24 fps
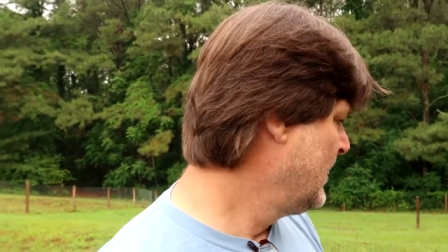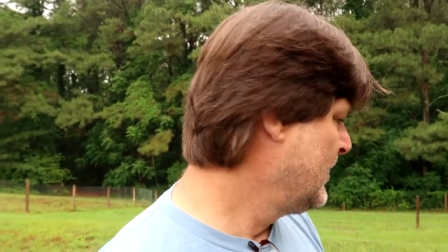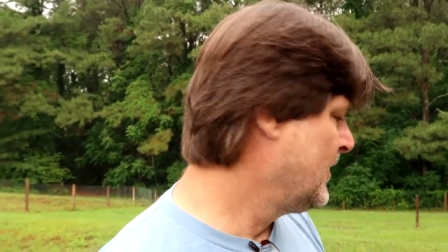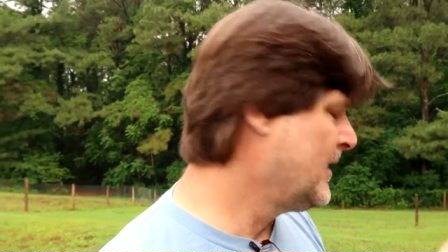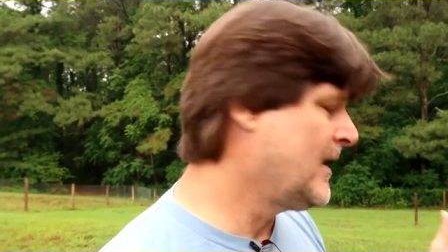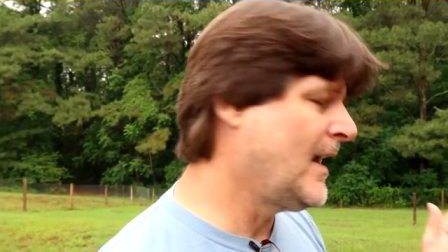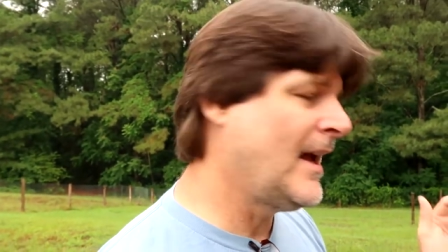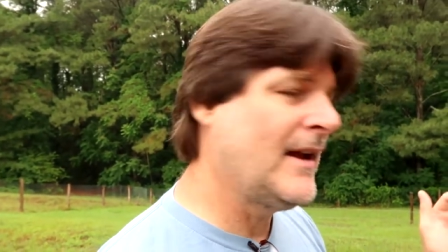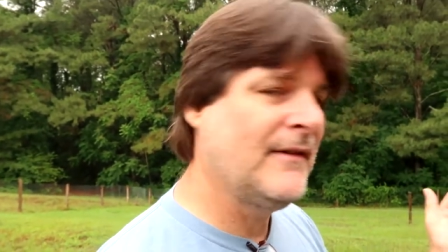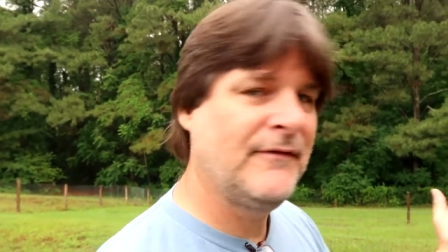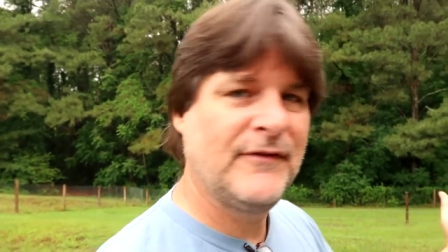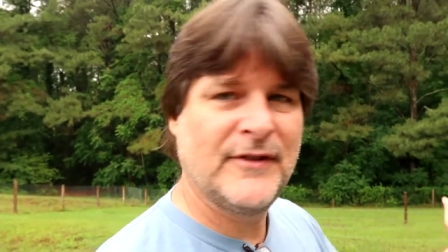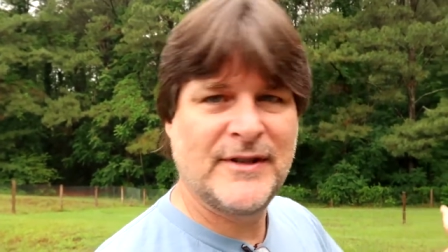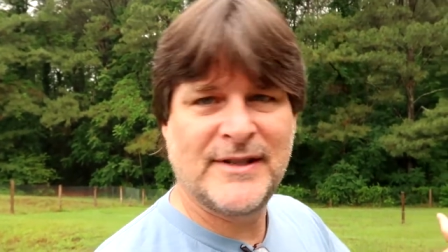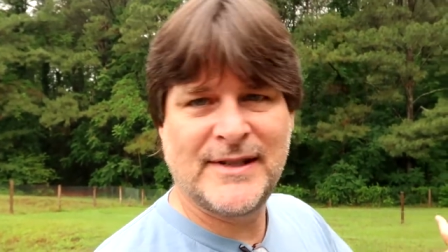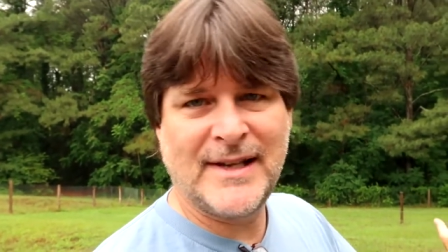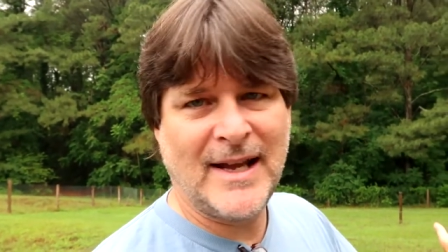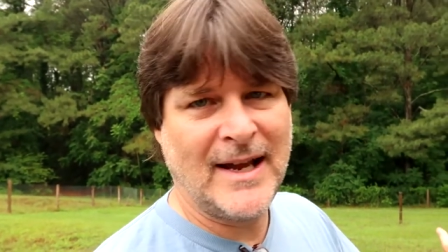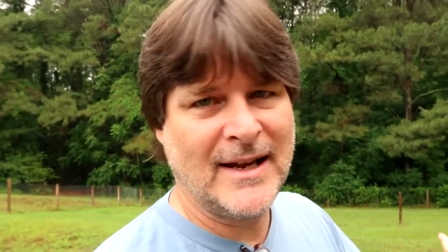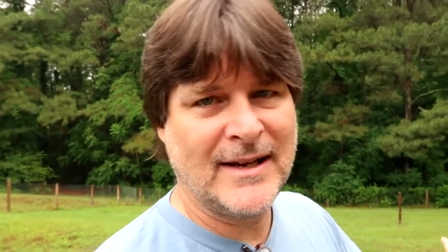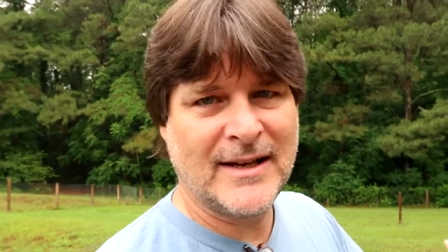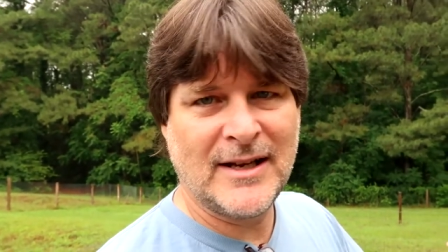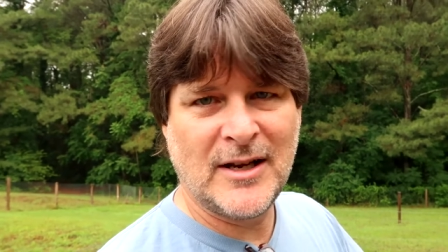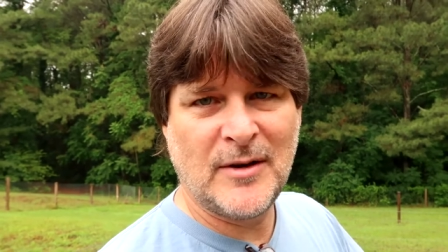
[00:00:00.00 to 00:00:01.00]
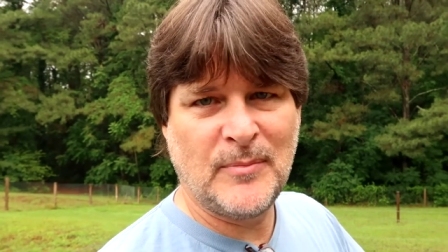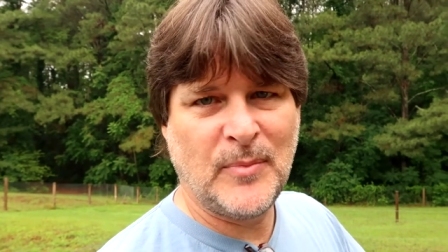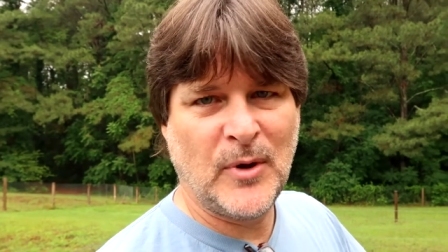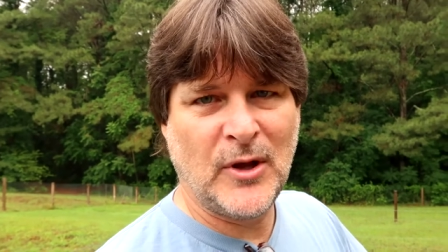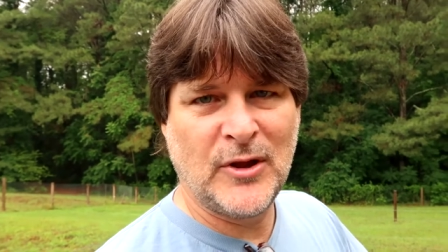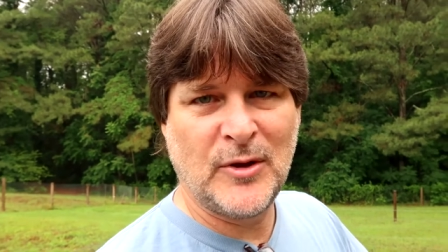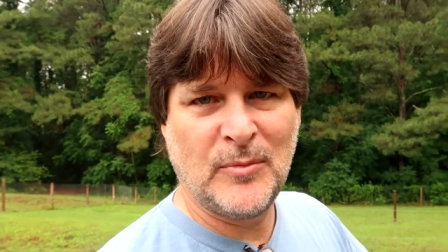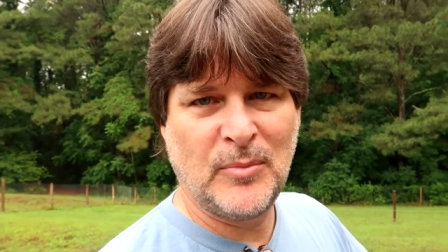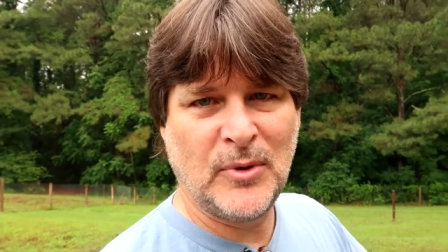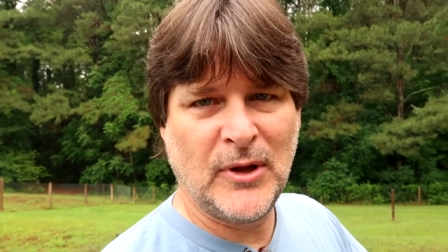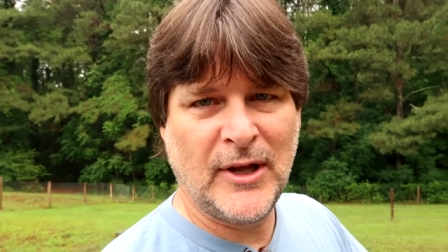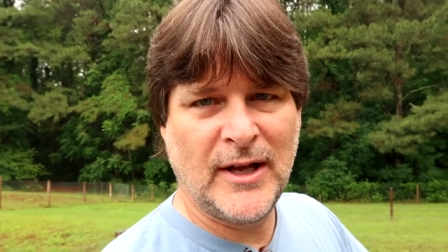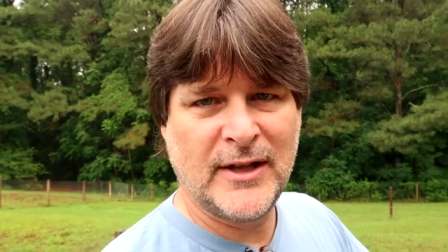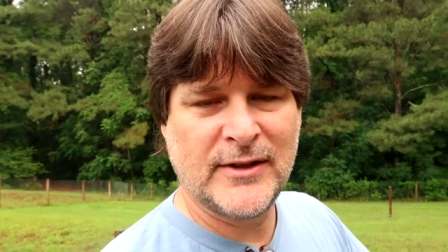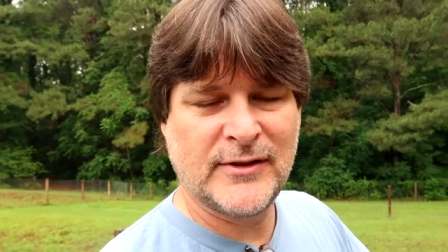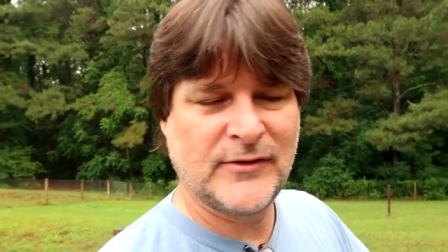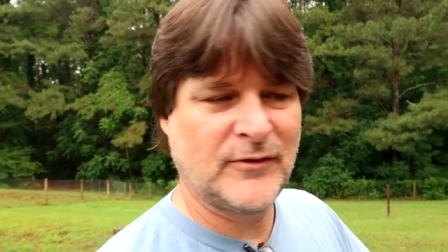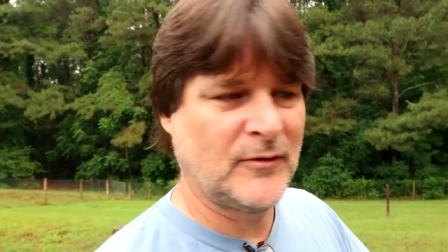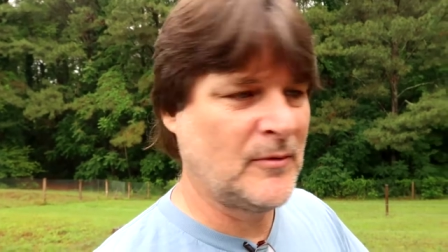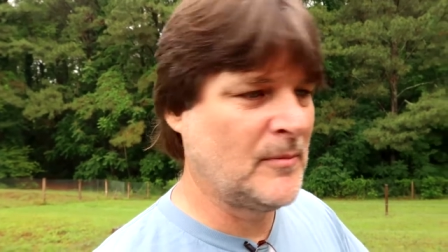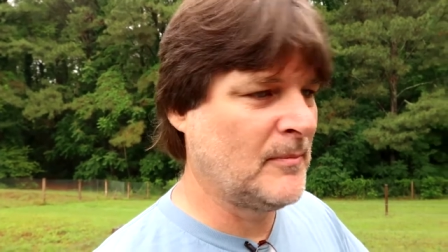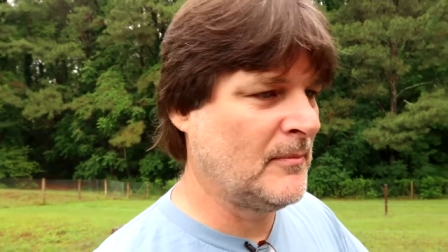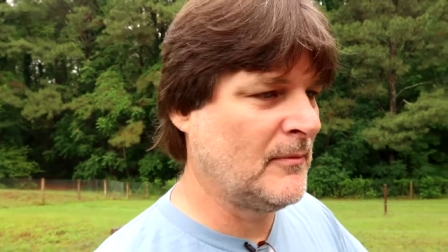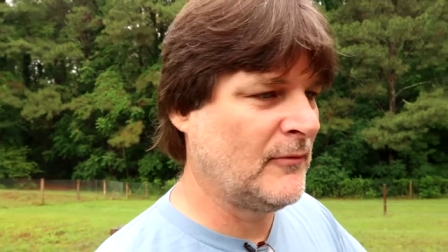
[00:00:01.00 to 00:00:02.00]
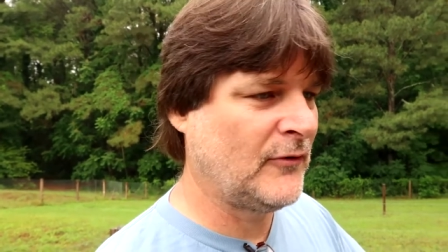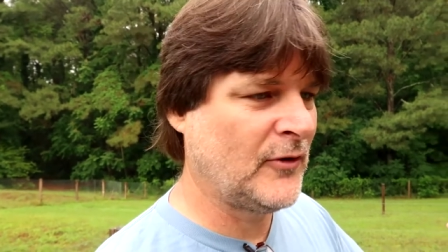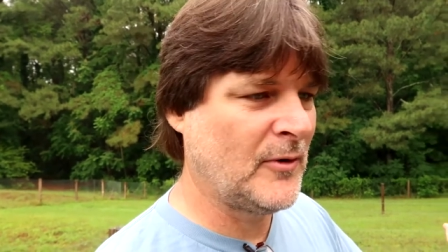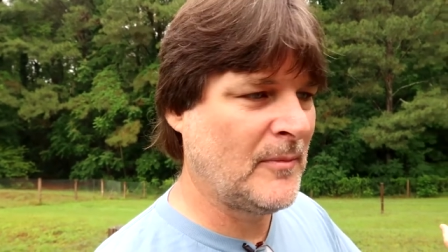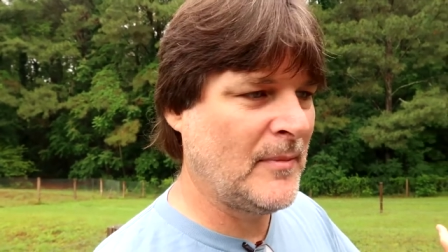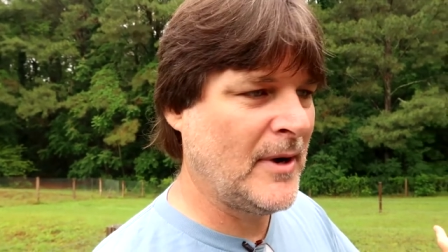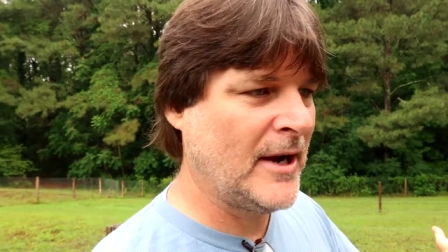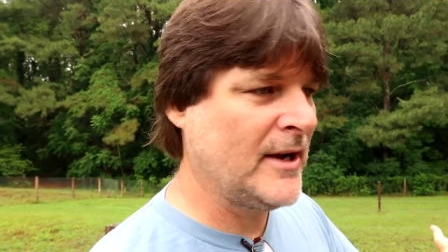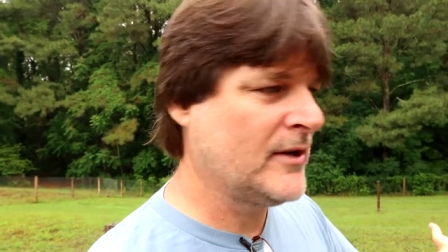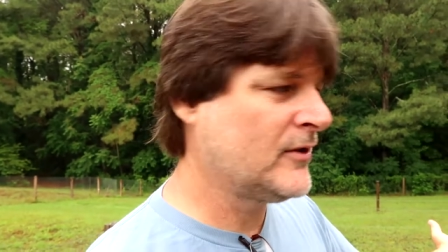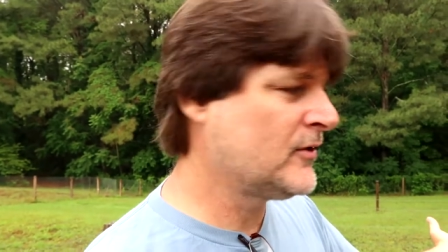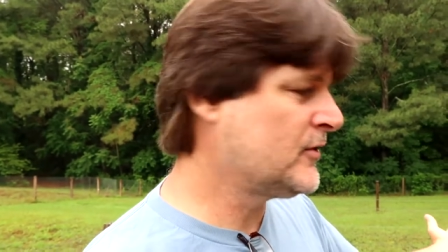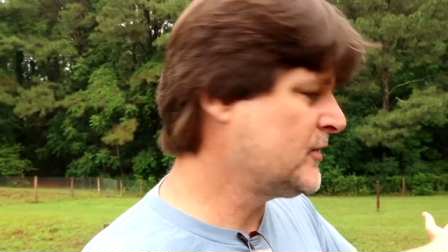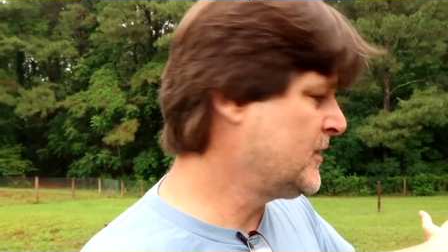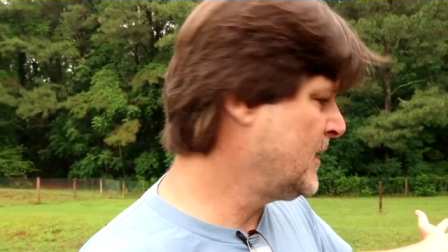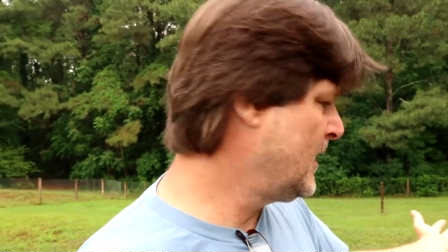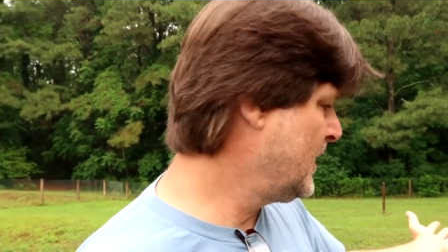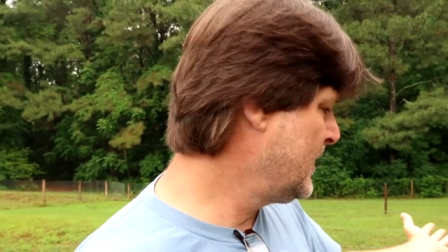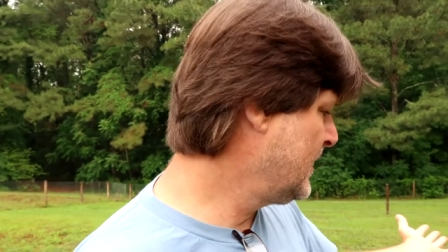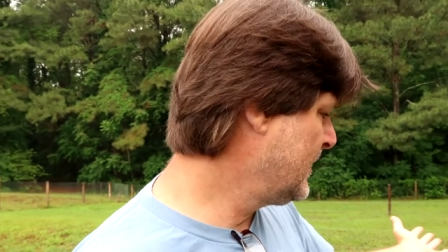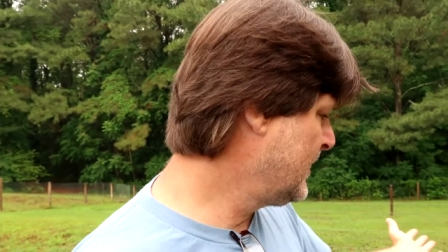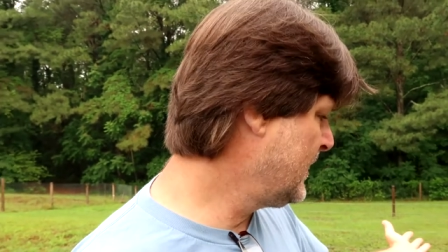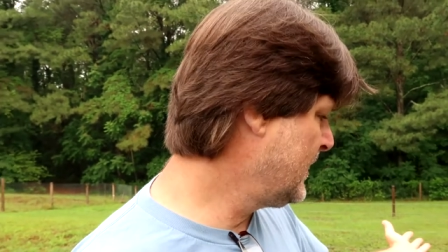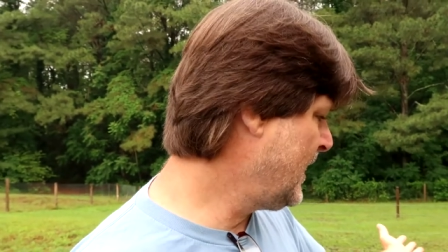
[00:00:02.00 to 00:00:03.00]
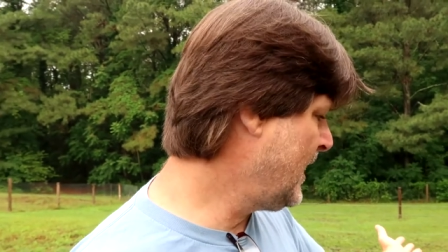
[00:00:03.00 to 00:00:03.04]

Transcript: The aphids can't get up on the plants. From, from my understanding,